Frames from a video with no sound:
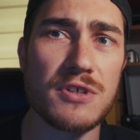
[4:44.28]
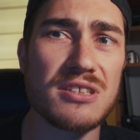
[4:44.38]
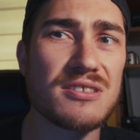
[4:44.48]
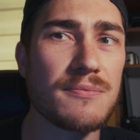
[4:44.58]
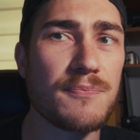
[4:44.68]

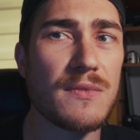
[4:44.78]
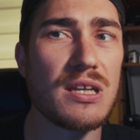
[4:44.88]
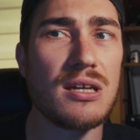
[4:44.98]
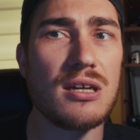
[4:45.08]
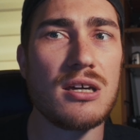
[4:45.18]
fix.
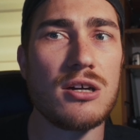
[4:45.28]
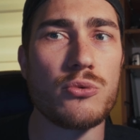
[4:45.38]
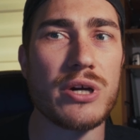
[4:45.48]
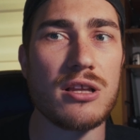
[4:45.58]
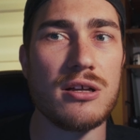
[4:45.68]

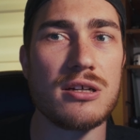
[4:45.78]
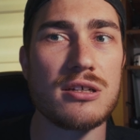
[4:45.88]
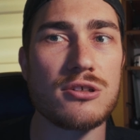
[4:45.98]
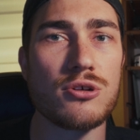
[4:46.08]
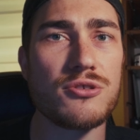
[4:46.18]
Well,
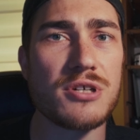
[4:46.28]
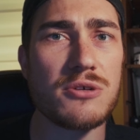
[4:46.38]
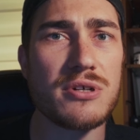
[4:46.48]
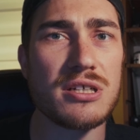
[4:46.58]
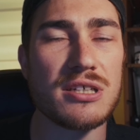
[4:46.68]
golden
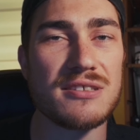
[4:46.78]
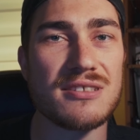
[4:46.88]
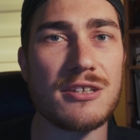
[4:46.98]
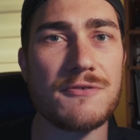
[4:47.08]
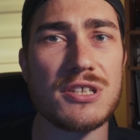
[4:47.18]
hour, it's
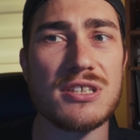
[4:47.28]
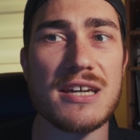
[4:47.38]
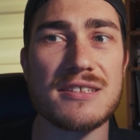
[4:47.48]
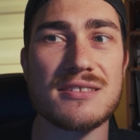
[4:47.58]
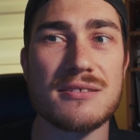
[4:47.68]
a definite
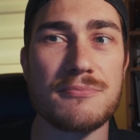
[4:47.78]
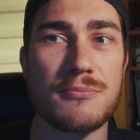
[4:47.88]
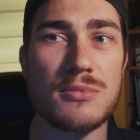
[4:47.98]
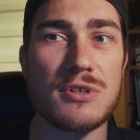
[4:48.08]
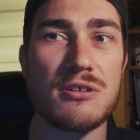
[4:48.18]
yes.
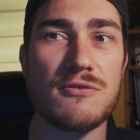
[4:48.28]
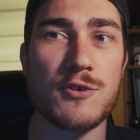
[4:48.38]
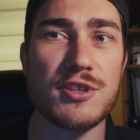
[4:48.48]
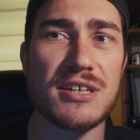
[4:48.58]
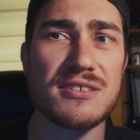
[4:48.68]

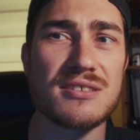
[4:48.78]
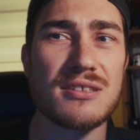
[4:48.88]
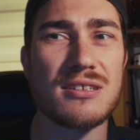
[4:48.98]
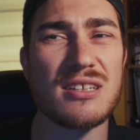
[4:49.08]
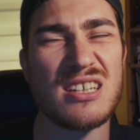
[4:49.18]
For
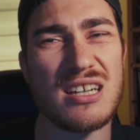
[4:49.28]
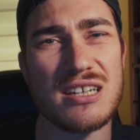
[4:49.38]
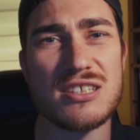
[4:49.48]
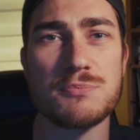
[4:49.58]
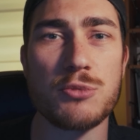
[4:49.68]
dusk,
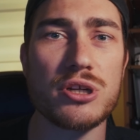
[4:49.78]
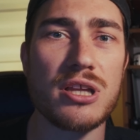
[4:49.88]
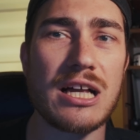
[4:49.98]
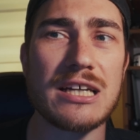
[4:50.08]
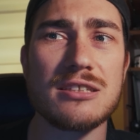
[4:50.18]
yeah, it's
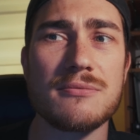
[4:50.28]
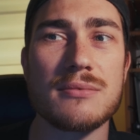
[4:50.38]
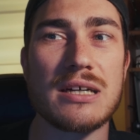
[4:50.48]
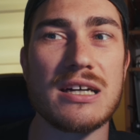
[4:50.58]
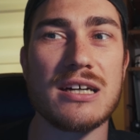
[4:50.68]
borderline,
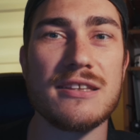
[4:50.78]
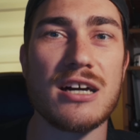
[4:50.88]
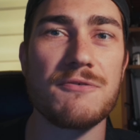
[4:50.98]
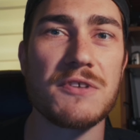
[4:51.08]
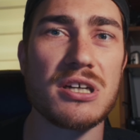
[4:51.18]
and
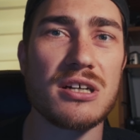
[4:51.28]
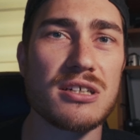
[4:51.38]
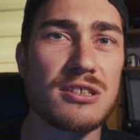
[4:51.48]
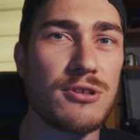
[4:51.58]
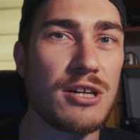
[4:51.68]
after
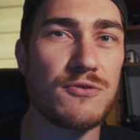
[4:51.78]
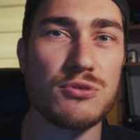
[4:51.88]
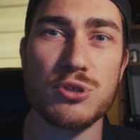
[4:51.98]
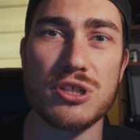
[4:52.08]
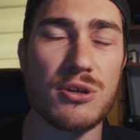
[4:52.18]
dark you have
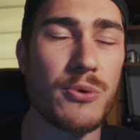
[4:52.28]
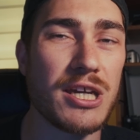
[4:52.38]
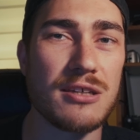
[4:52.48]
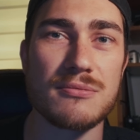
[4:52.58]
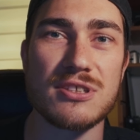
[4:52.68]
to put it
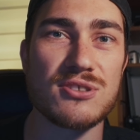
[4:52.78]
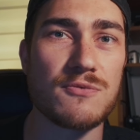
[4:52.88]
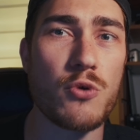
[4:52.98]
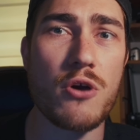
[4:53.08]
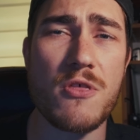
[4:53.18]
away. It's
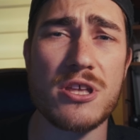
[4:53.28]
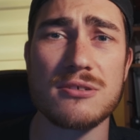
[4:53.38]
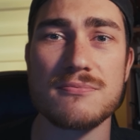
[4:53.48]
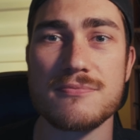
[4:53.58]
not worth it.